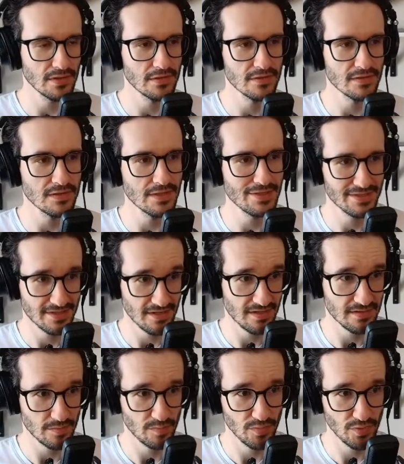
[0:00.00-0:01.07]
It still
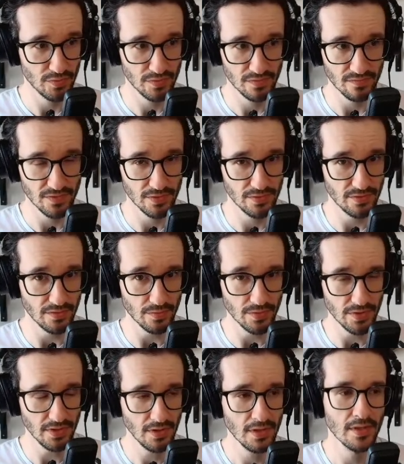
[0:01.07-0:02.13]
says
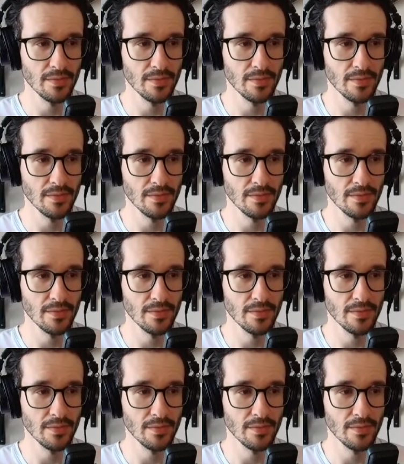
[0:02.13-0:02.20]
0.33,